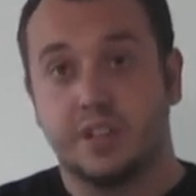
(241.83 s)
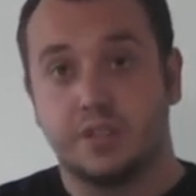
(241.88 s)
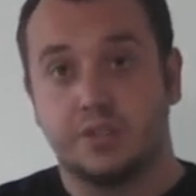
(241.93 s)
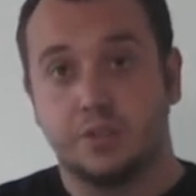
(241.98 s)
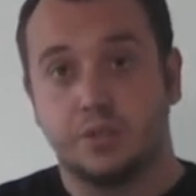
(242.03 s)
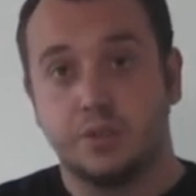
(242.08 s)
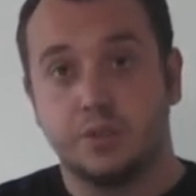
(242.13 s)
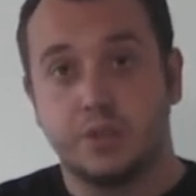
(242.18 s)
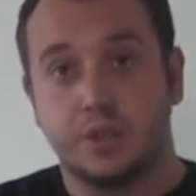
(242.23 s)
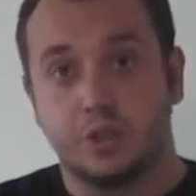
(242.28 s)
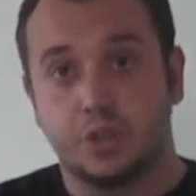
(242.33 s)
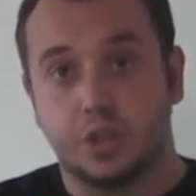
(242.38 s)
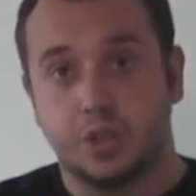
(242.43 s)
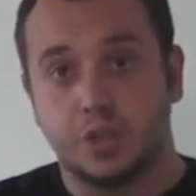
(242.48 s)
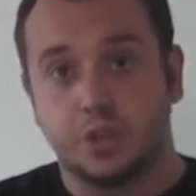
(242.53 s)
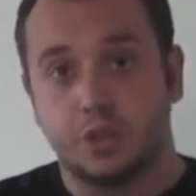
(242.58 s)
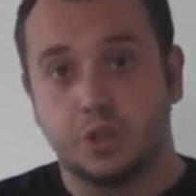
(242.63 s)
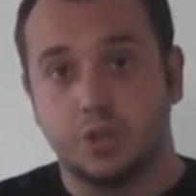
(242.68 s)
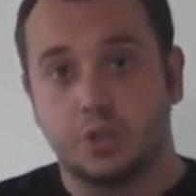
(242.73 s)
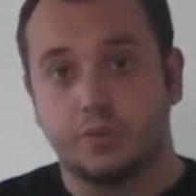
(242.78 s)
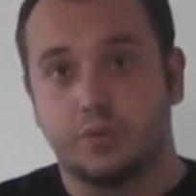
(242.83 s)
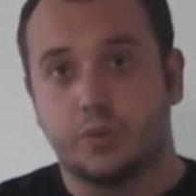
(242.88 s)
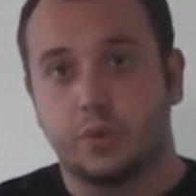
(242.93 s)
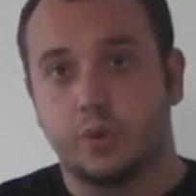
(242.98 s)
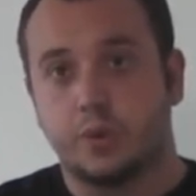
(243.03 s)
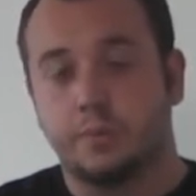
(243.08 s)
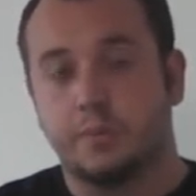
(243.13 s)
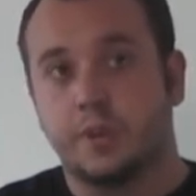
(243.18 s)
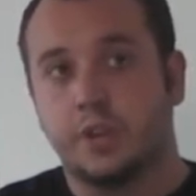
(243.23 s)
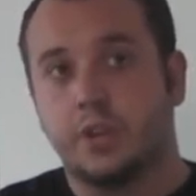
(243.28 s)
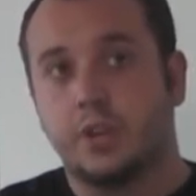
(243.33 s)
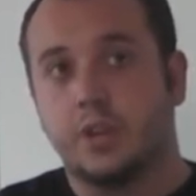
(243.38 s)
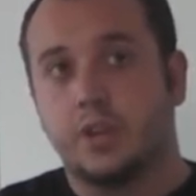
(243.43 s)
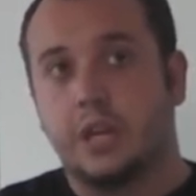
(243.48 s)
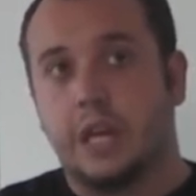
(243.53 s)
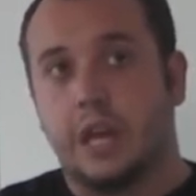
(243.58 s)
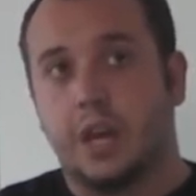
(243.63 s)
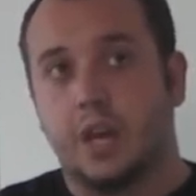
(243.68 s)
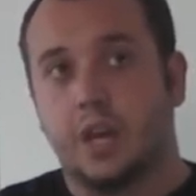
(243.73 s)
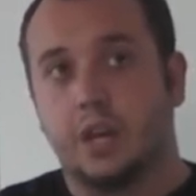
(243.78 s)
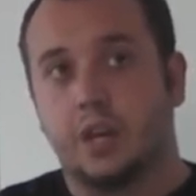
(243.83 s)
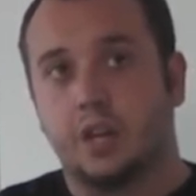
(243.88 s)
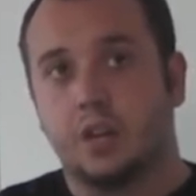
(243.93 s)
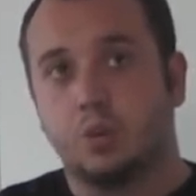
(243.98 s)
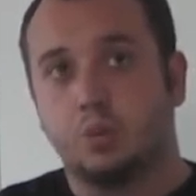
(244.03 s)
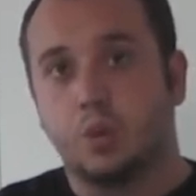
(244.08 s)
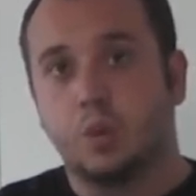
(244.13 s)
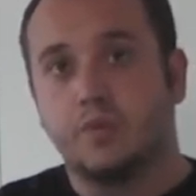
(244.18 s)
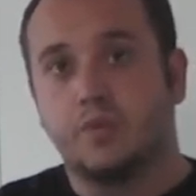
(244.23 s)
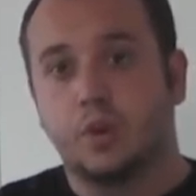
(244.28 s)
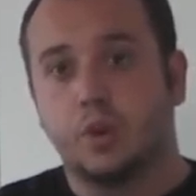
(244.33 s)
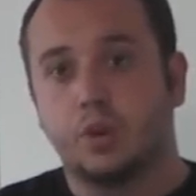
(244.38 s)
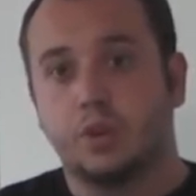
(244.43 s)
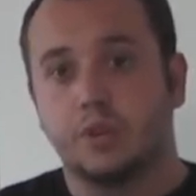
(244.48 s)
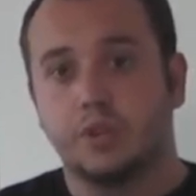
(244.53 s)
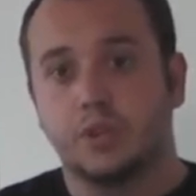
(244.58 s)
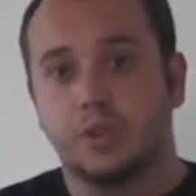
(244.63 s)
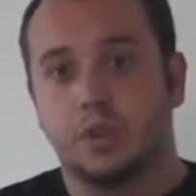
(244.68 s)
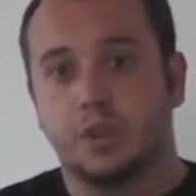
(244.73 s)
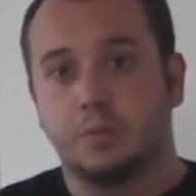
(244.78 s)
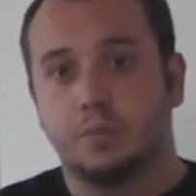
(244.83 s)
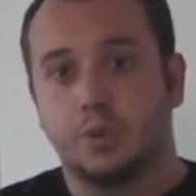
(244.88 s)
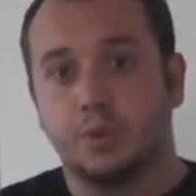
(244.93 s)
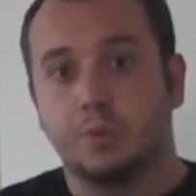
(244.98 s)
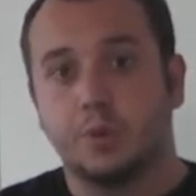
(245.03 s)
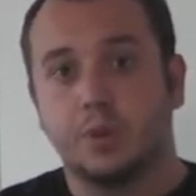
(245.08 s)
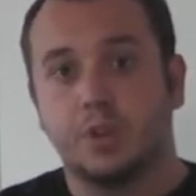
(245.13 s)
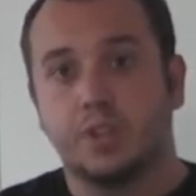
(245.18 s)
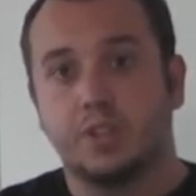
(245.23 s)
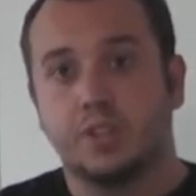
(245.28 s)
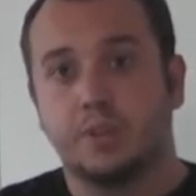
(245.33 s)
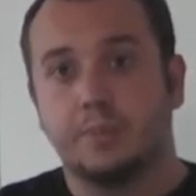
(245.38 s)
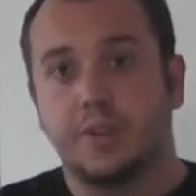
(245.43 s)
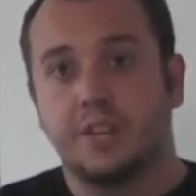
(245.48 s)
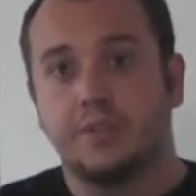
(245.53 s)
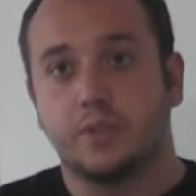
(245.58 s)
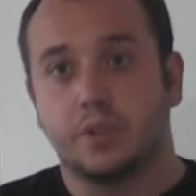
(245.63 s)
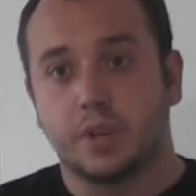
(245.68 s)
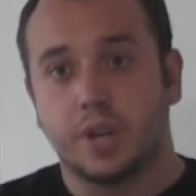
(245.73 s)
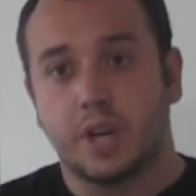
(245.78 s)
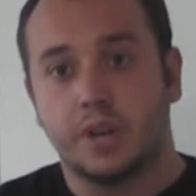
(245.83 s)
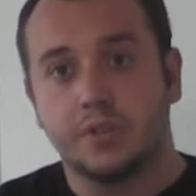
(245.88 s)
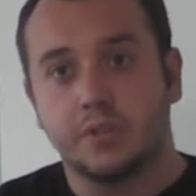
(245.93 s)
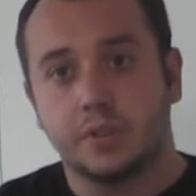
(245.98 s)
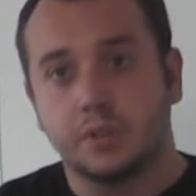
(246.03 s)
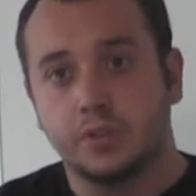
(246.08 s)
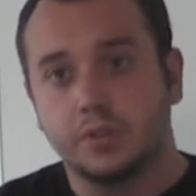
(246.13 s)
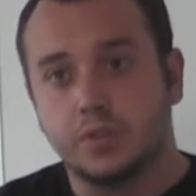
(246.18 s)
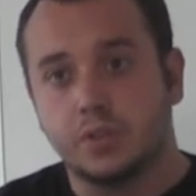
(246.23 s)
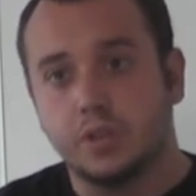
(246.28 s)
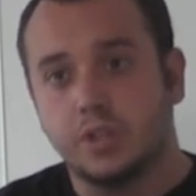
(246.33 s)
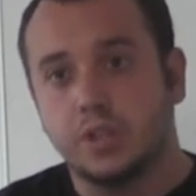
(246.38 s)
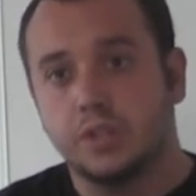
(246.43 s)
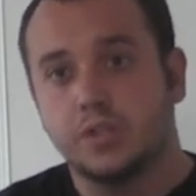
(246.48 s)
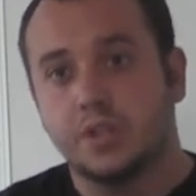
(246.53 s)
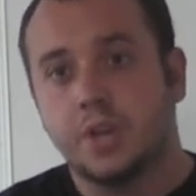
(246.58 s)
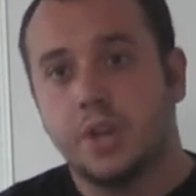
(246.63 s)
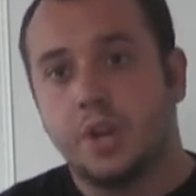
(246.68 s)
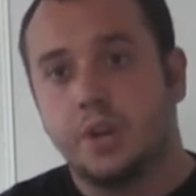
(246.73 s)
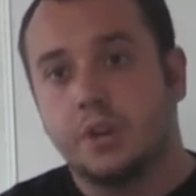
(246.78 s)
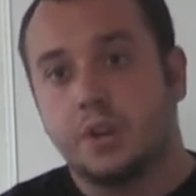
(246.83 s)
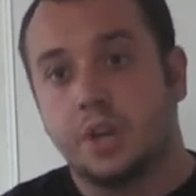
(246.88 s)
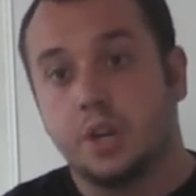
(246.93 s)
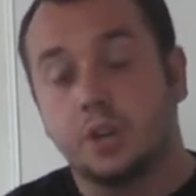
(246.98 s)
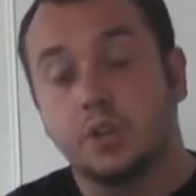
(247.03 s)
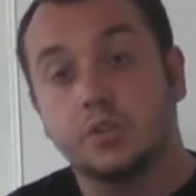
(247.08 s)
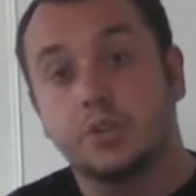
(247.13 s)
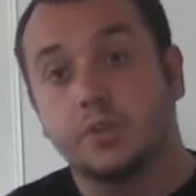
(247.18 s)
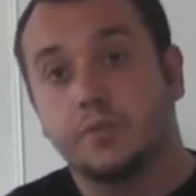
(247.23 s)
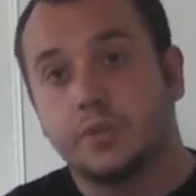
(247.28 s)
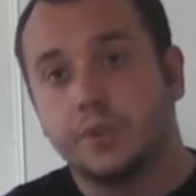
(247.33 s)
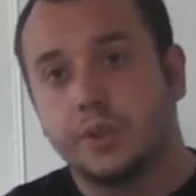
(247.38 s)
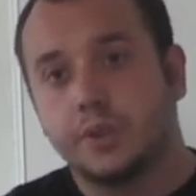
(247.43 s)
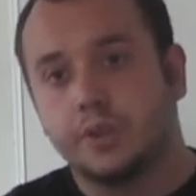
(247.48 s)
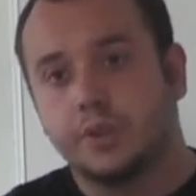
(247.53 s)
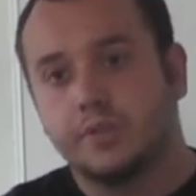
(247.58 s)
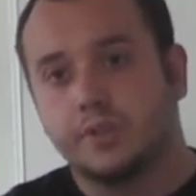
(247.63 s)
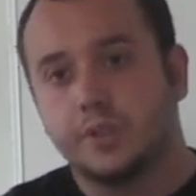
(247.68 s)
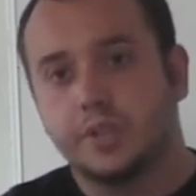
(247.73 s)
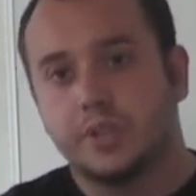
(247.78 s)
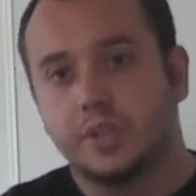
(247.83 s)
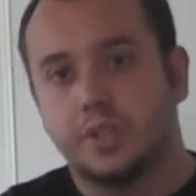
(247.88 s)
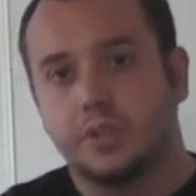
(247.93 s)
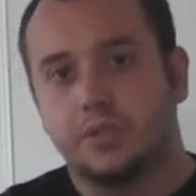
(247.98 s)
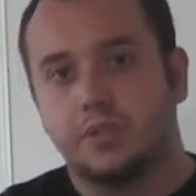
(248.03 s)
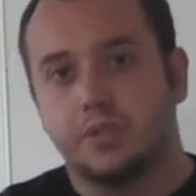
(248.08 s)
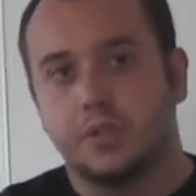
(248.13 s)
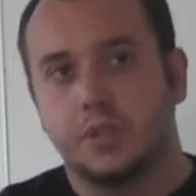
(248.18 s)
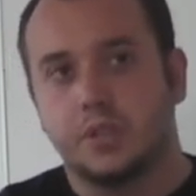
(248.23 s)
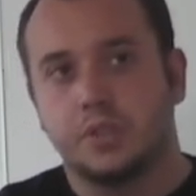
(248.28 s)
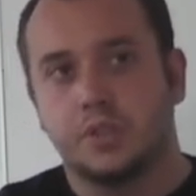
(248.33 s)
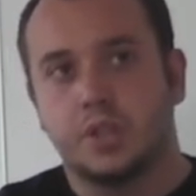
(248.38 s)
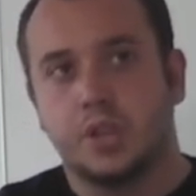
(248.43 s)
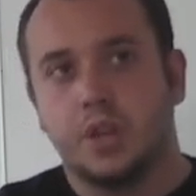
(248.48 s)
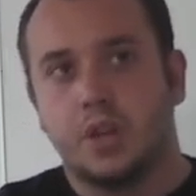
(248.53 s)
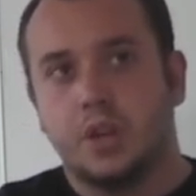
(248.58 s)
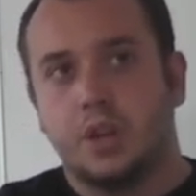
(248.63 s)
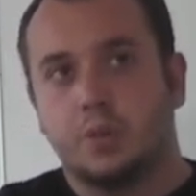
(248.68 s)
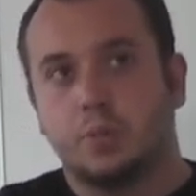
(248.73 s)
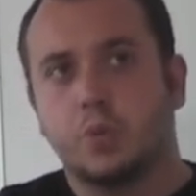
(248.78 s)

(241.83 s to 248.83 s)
That's Youth Educational Forum, uh, and we focus on promoting debate for high school students and also for university students.